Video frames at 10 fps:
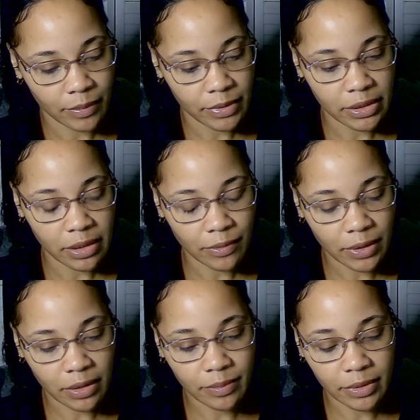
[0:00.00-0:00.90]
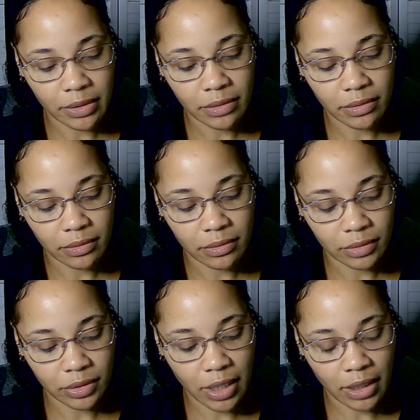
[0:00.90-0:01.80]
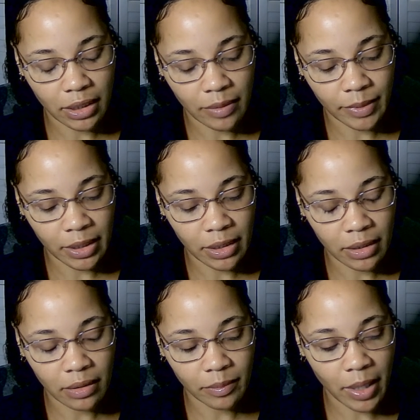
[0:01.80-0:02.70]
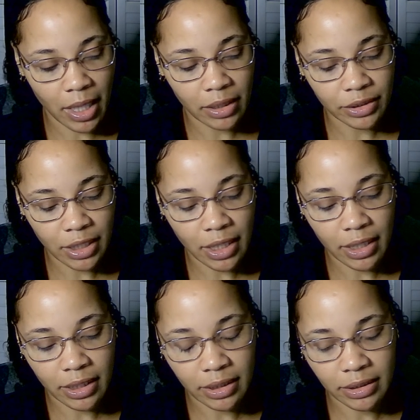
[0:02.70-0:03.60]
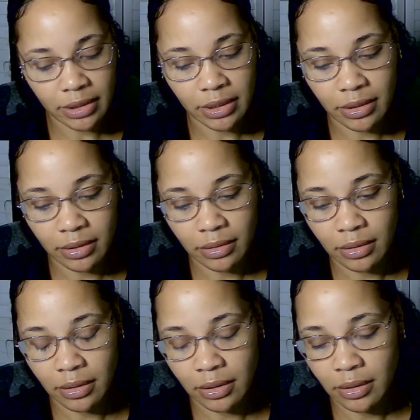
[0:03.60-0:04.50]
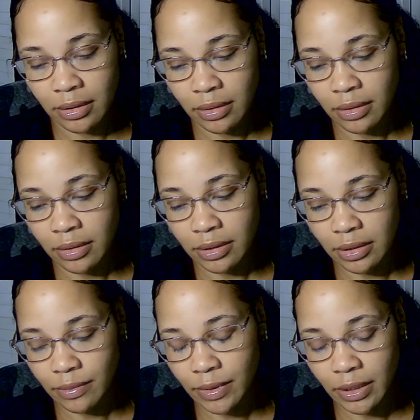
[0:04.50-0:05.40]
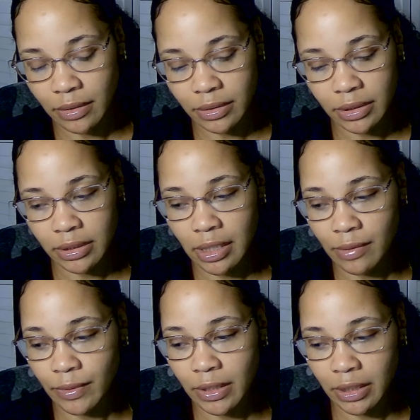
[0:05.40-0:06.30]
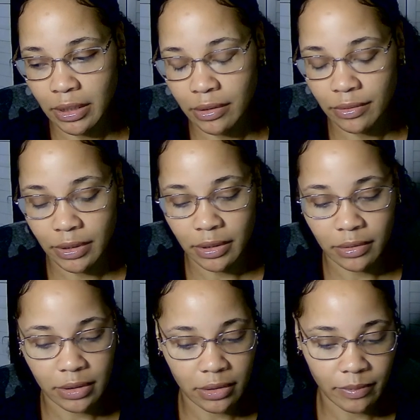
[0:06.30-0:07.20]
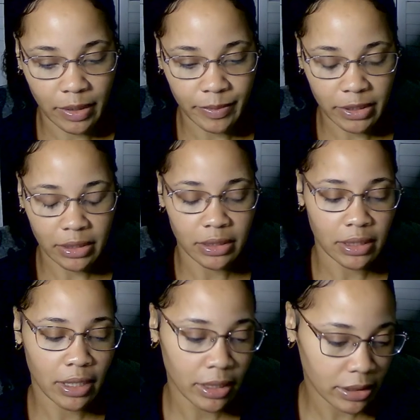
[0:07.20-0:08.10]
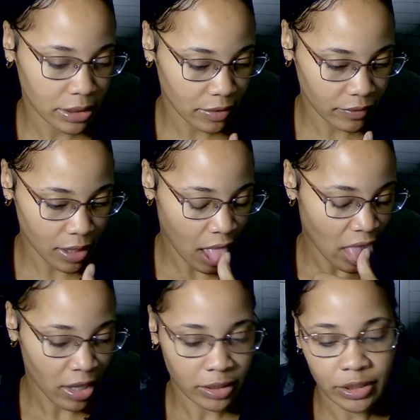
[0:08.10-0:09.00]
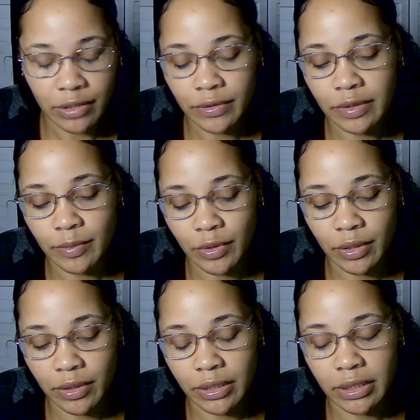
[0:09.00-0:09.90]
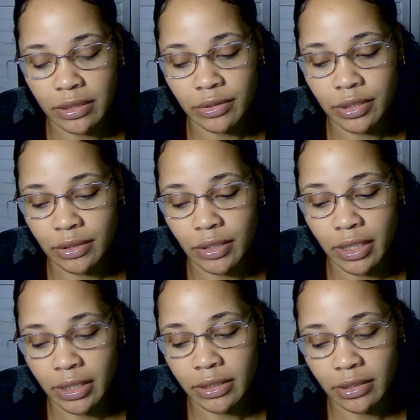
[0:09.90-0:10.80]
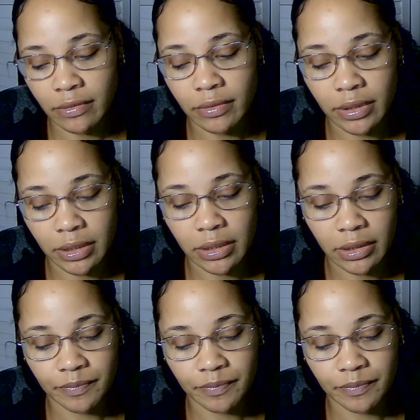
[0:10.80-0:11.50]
someone could be trying to come in and apologize and someone else is not wanting to hear it. So maybe this is an ex-lover. Show us more on this energy or ex-lover is